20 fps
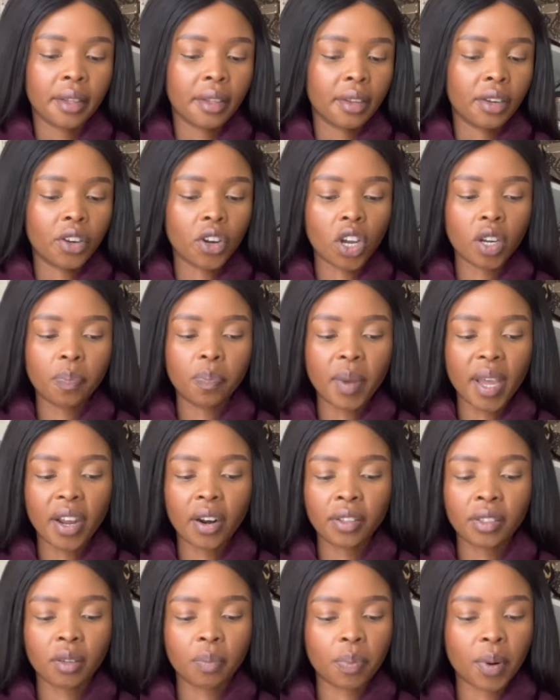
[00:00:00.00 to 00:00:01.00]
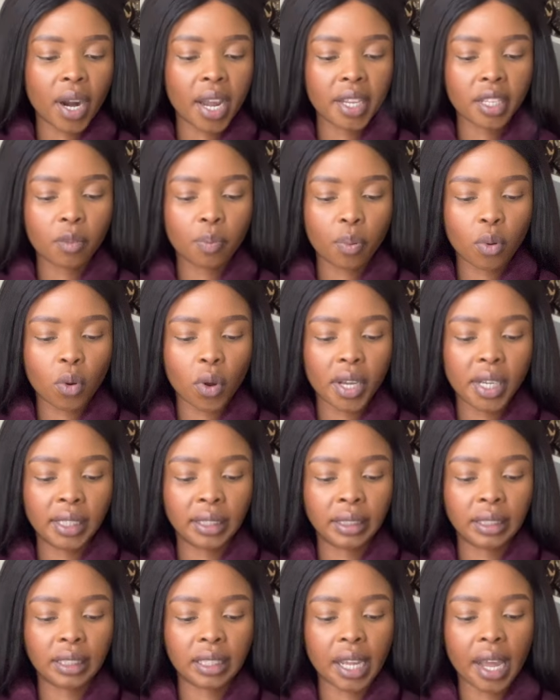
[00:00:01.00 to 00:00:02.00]
Not bad on the price
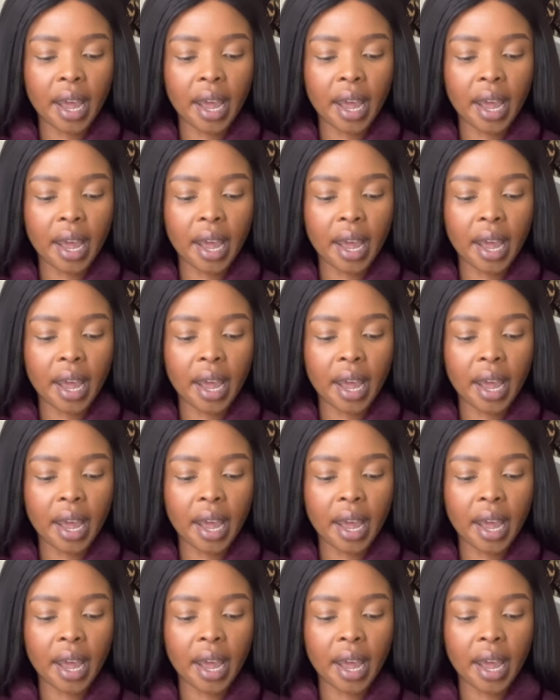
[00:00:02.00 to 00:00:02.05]
point.